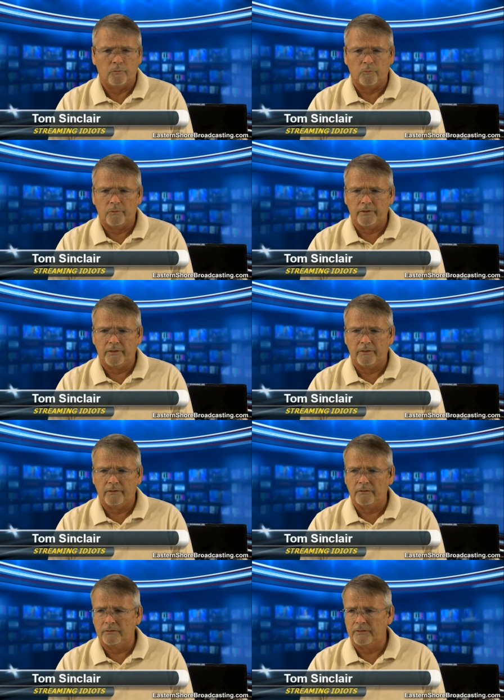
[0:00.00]

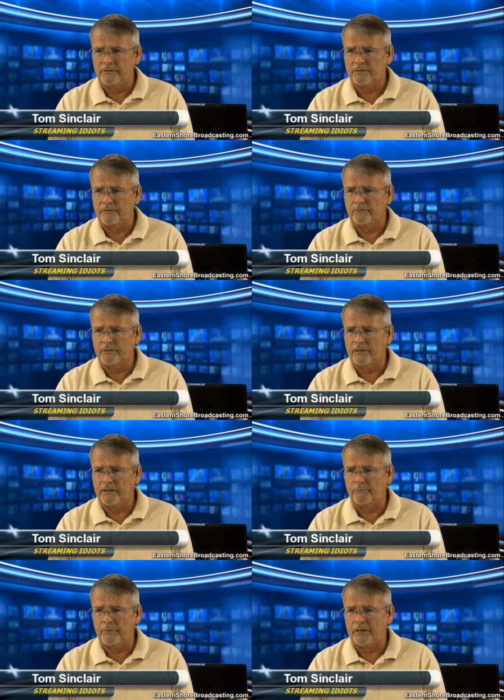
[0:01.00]
Well, let's see if we
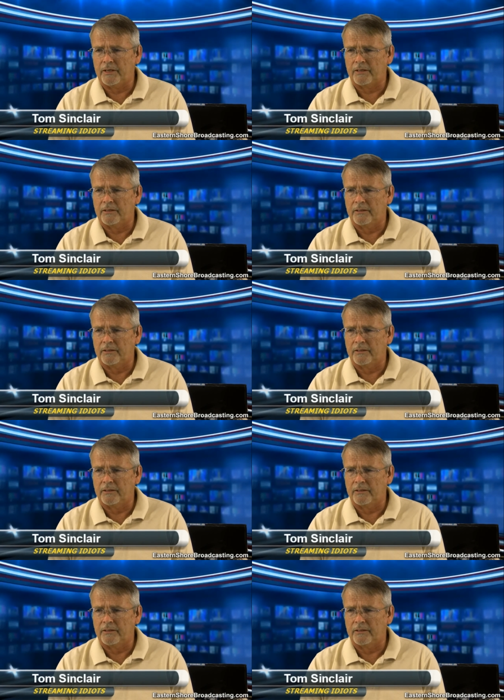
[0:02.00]
got it back.